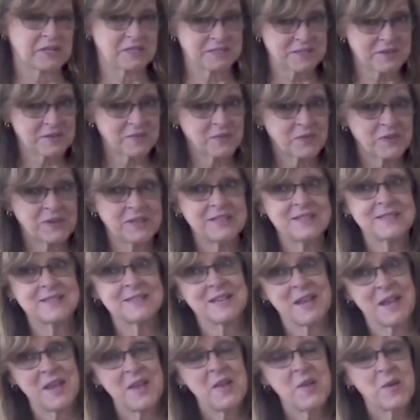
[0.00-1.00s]
a difference?
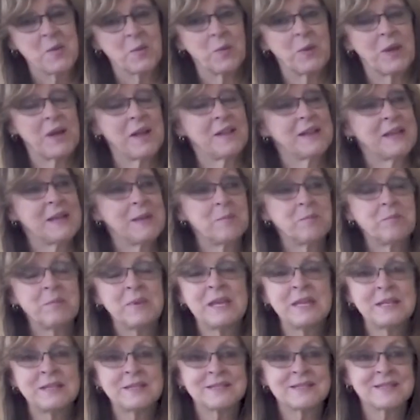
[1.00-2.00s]
Well, it
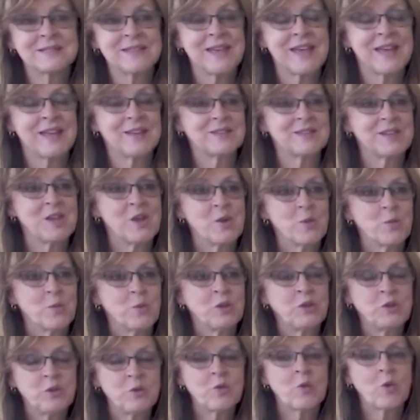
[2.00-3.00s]
means that
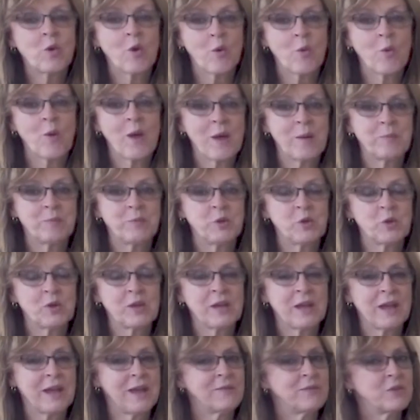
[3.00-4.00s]
when you grow up, you're
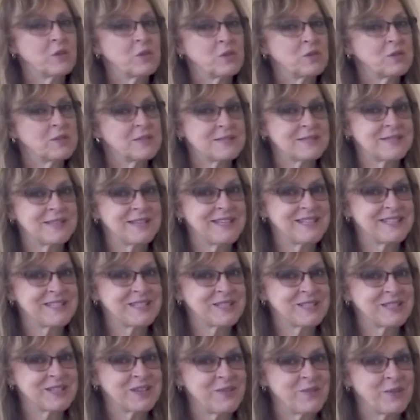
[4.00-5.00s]
gonna have a good city
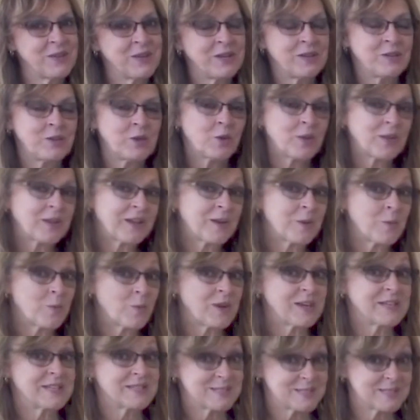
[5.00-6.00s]
to live in, and you're gonna
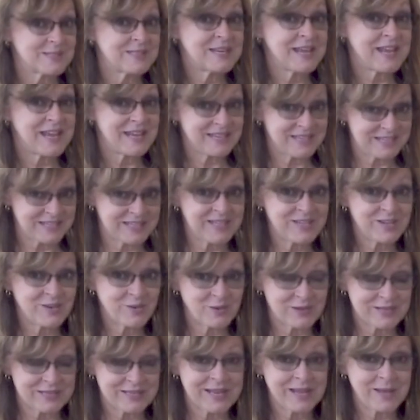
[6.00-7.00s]
wanna stay here
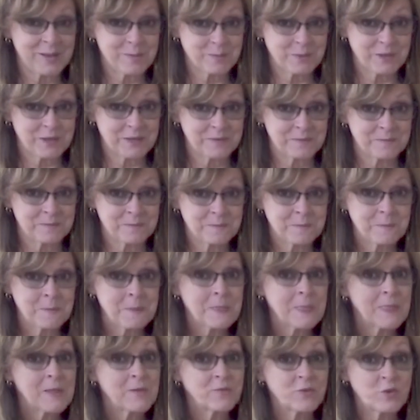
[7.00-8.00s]
in Nampa.
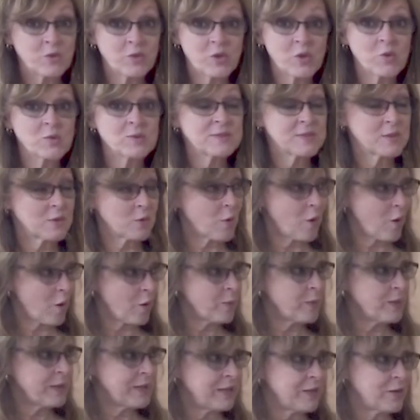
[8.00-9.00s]
For those that are
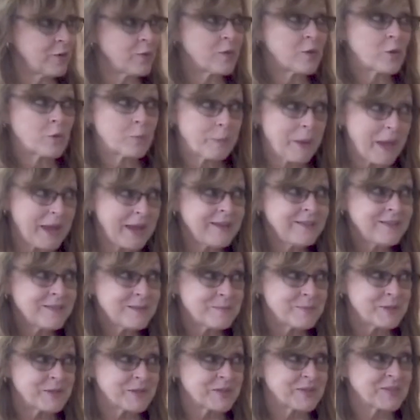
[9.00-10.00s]
already here that are paying the
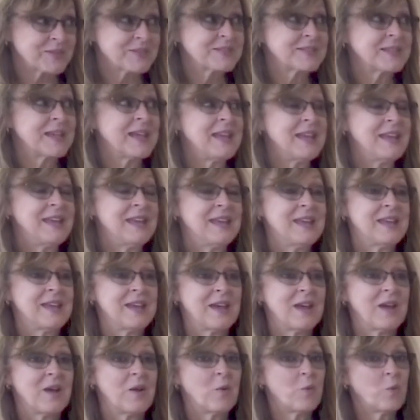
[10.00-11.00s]
bills,
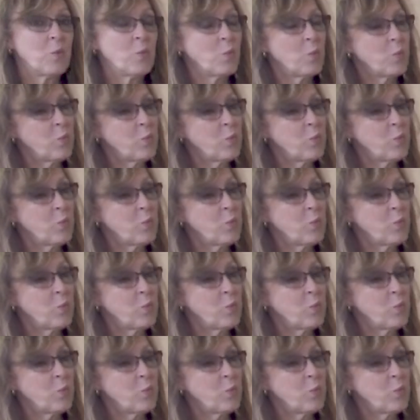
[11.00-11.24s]
Mm-hmm.